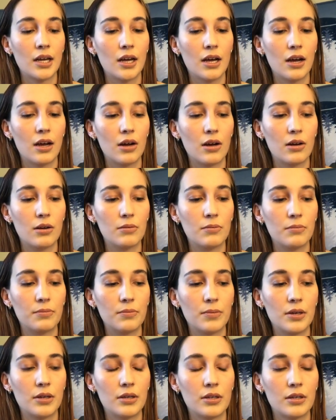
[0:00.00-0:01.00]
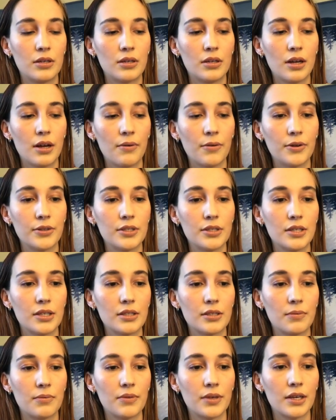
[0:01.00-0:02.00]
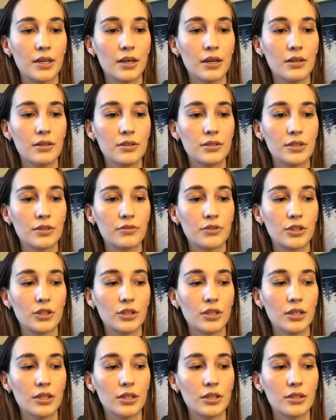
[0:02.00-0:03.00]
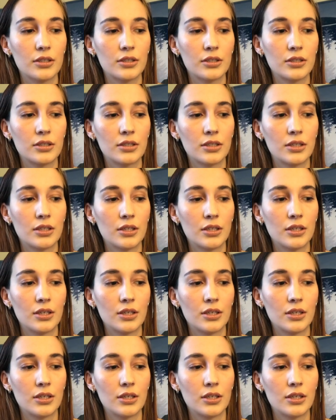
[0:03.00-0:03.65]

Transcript: I wanted to say something else, I forgot.